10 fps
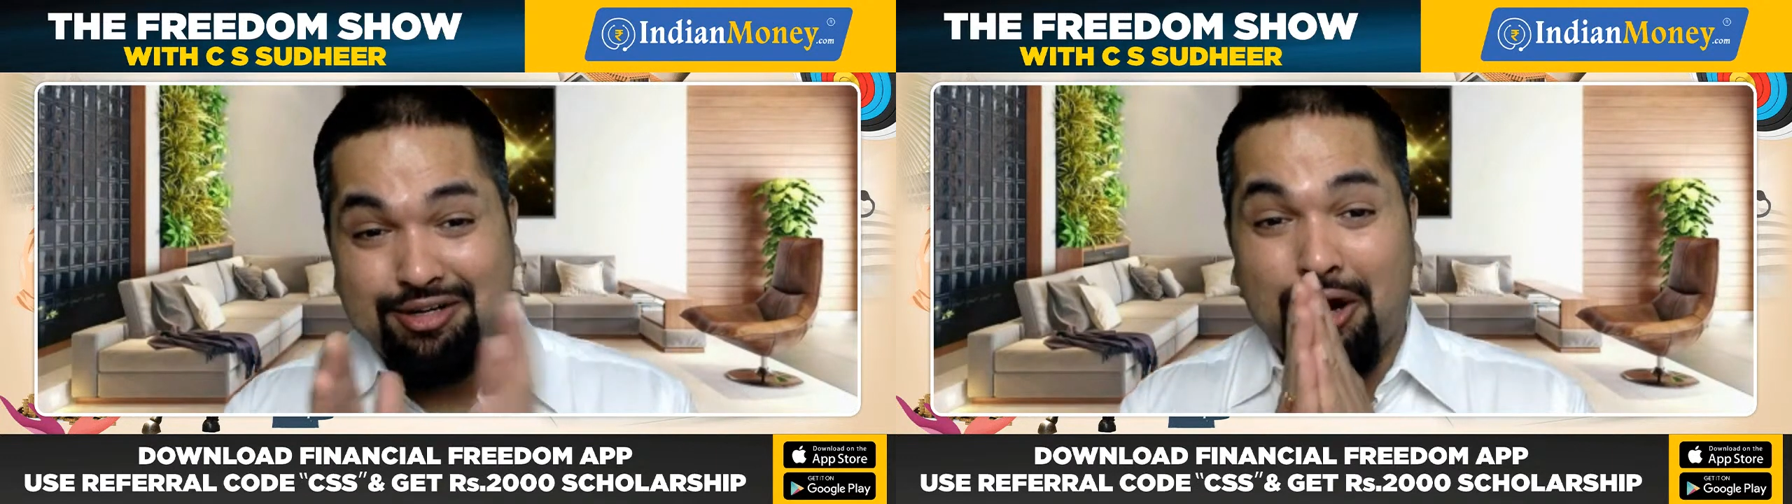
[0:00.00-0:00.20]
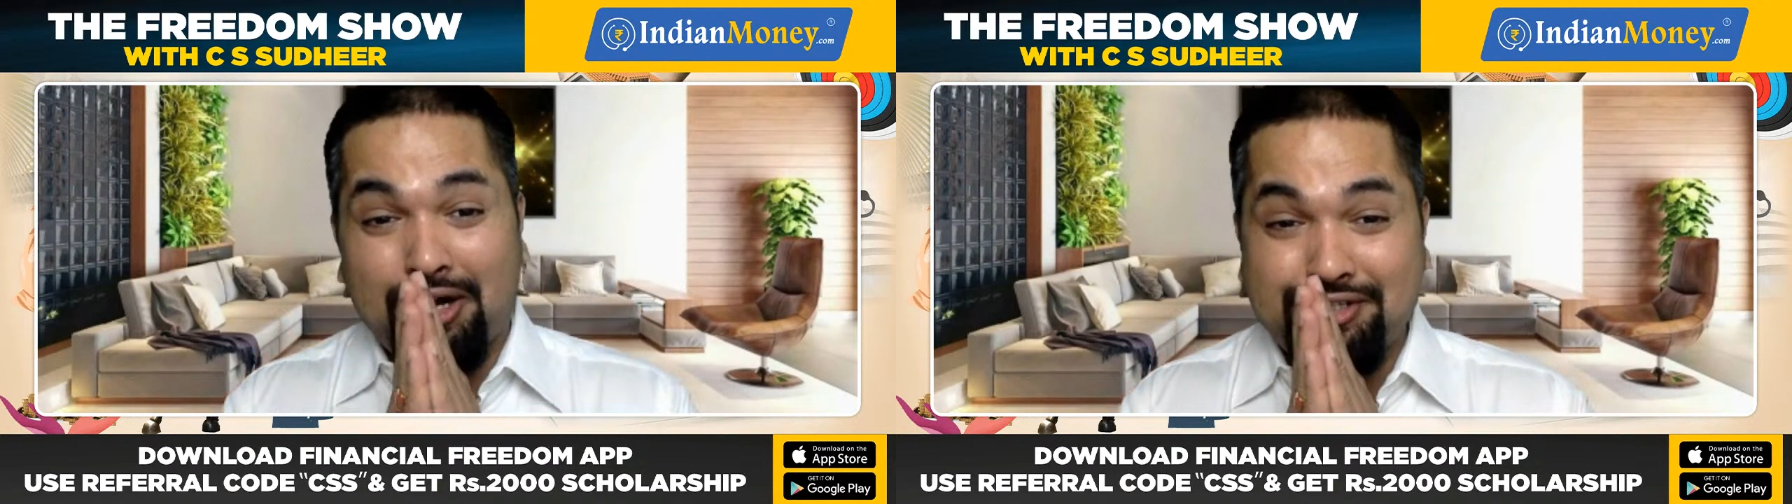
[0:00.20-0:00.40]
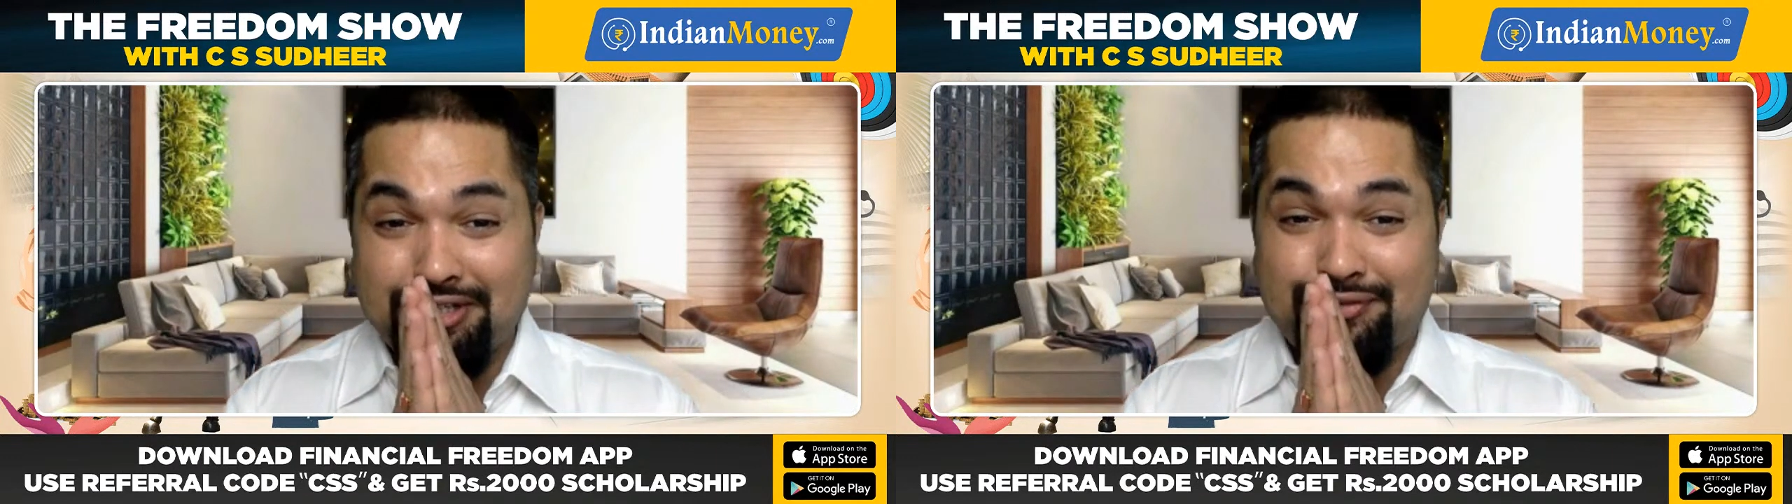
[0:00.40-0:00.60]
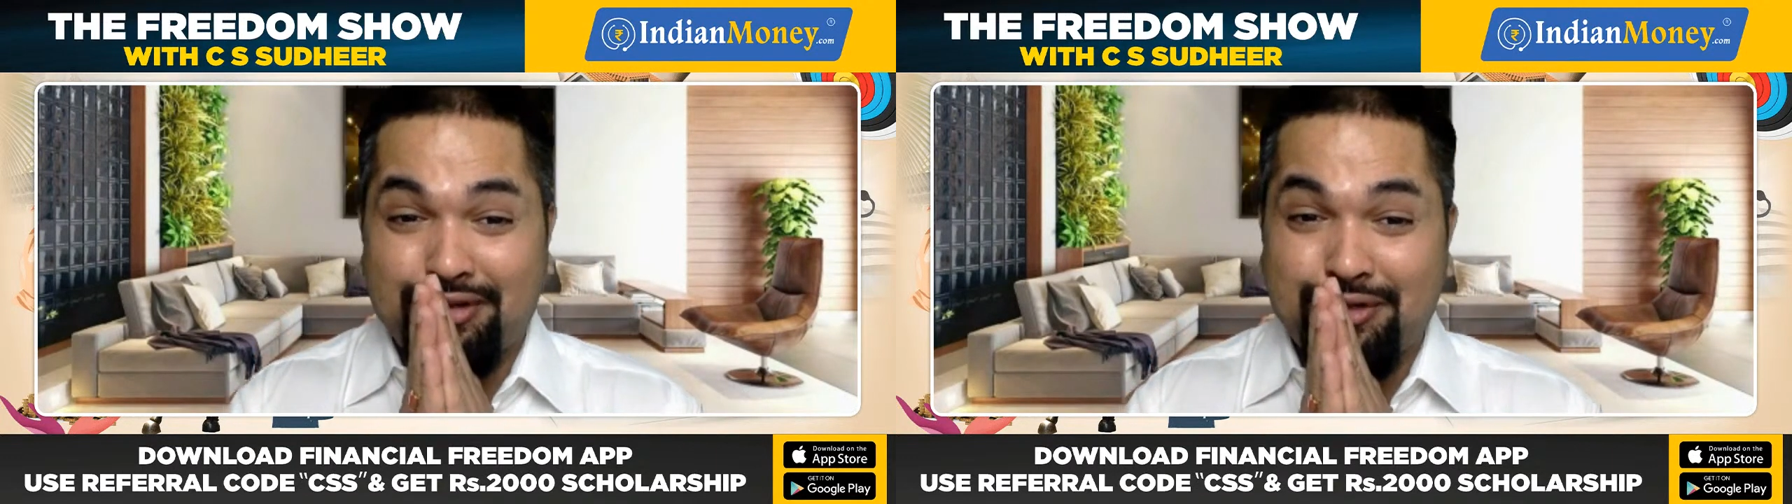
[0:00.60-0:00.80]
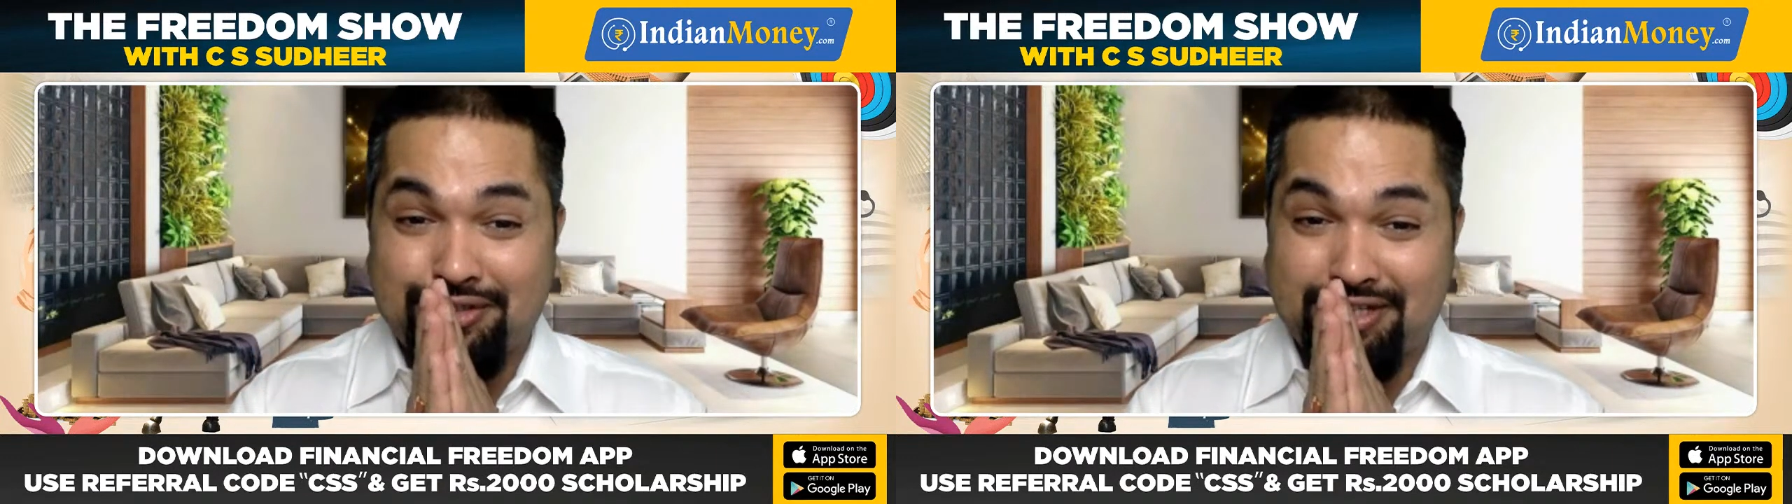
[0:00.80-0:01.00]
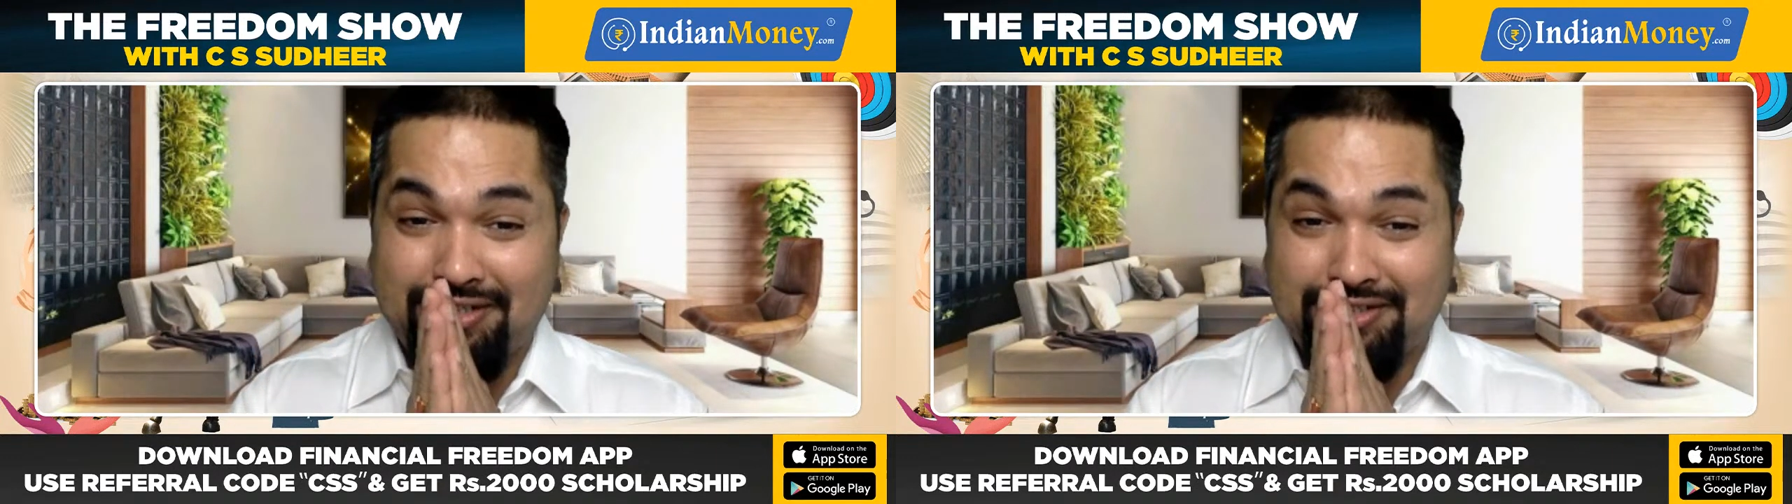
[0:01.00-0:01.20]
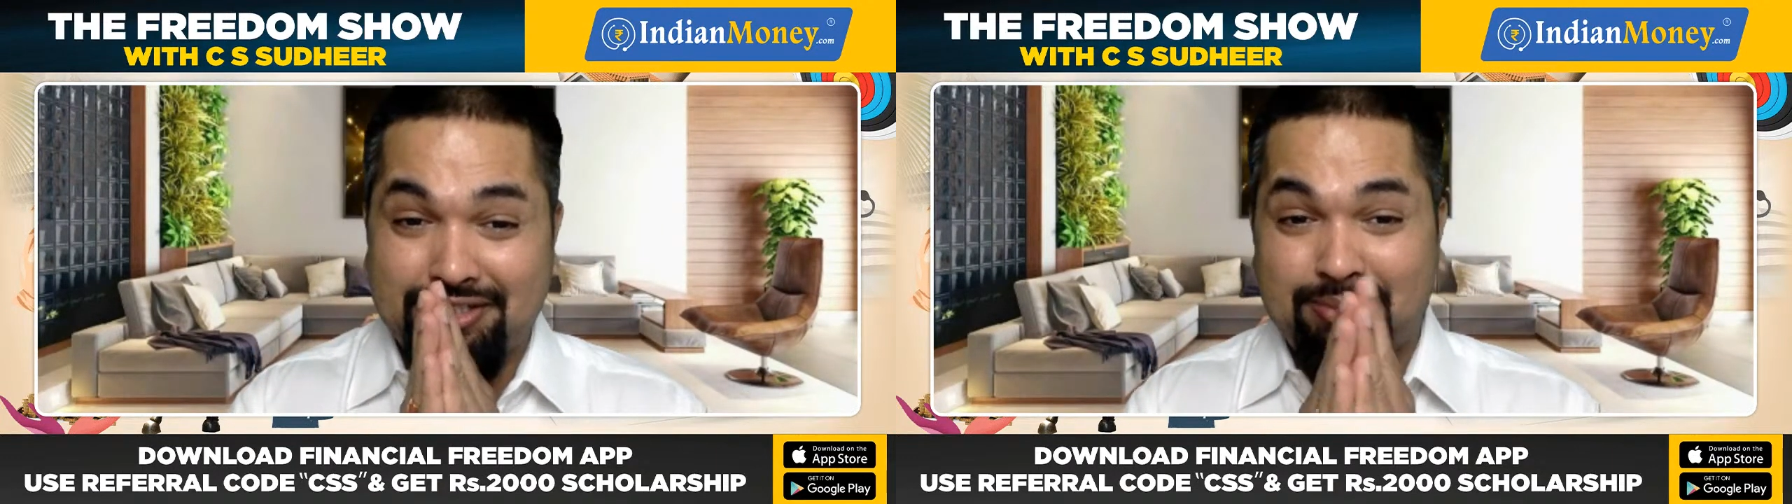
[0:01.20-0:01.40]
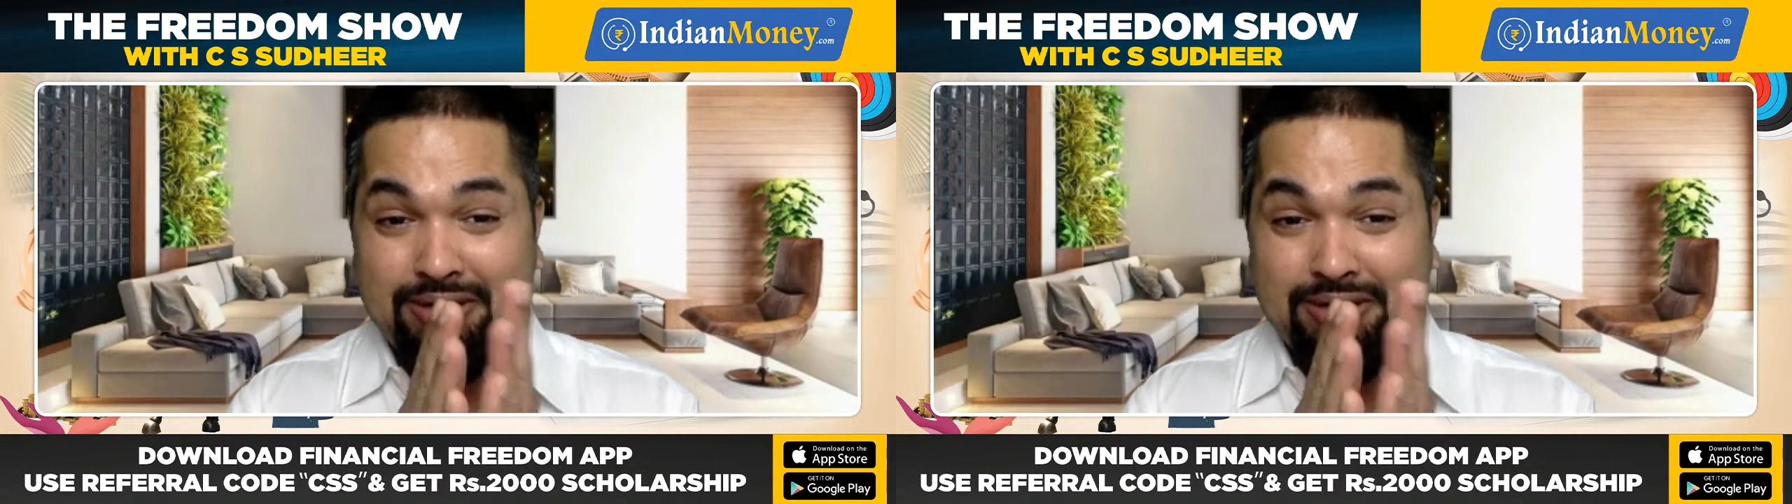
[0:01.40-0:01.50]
not just for your success,